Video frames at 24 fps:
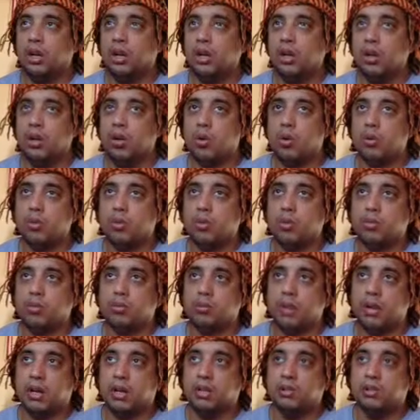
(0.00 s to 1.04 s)
no one
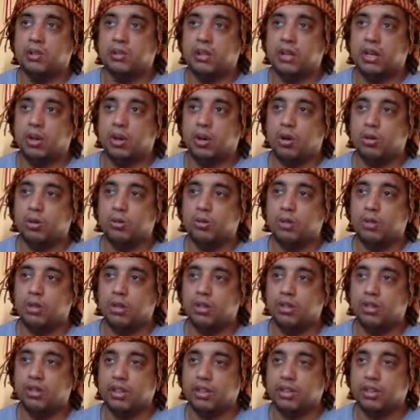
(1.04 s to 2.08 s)
despairs of the Lord's
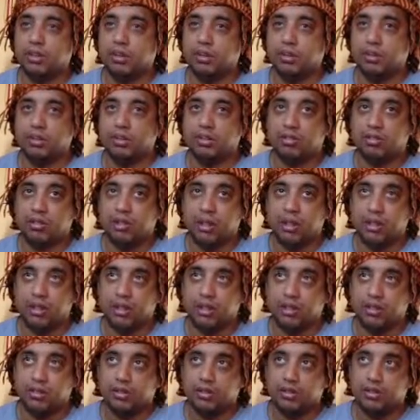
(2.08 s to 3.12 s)
mercy except the
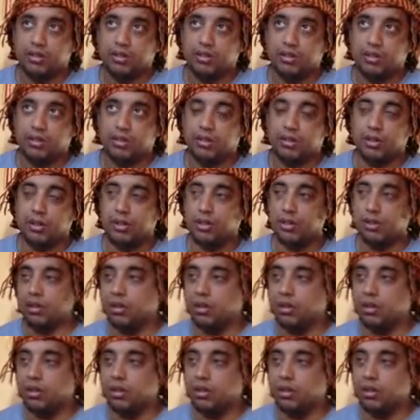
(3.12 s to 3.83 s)
strays. So